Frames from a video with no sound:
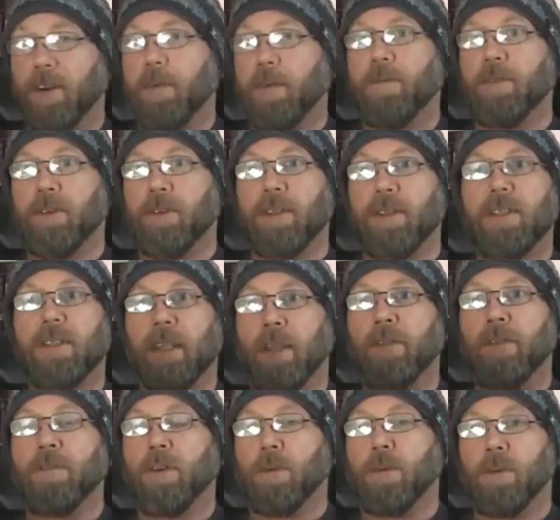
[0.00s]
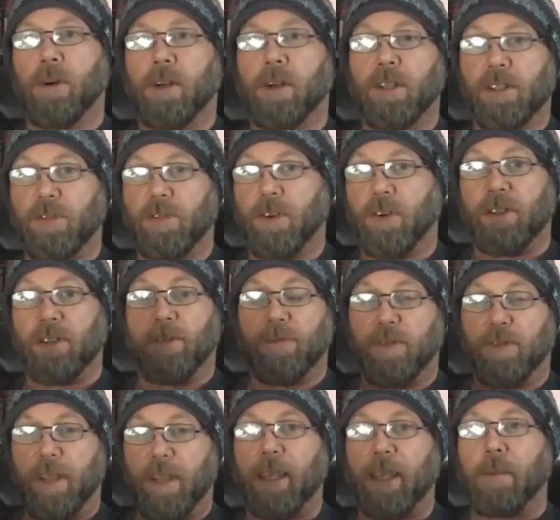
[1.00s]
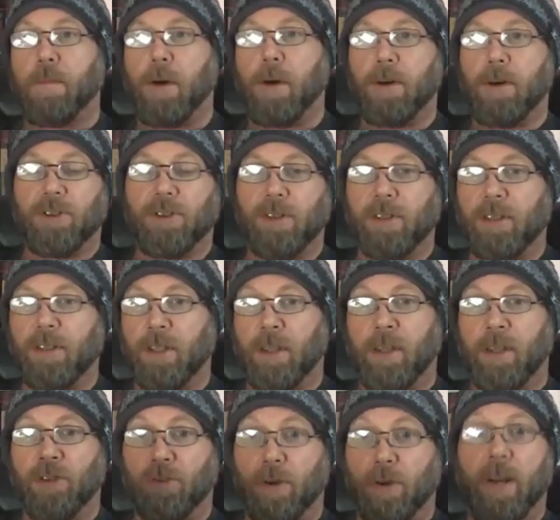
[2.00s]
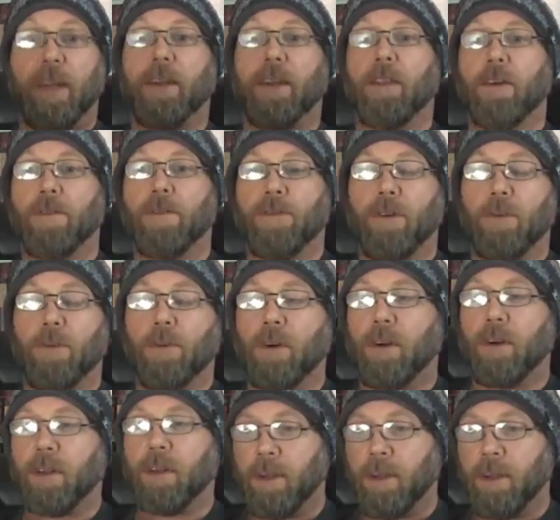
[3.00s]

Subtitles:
influence in the footwork as far as the flanking motions and the triangular footwork.